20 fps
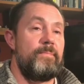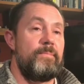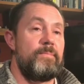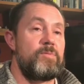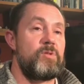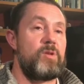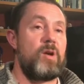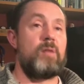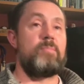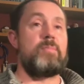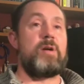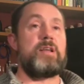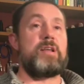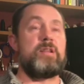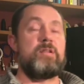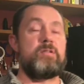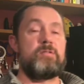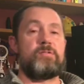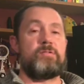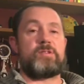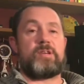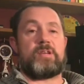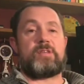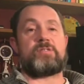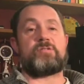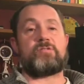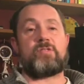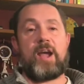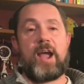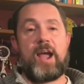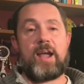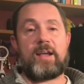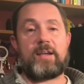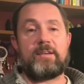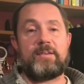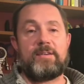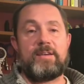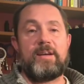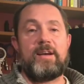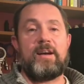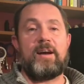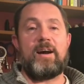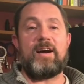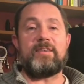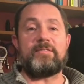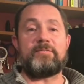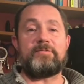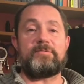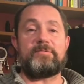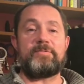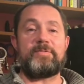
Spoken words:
so am I losing track of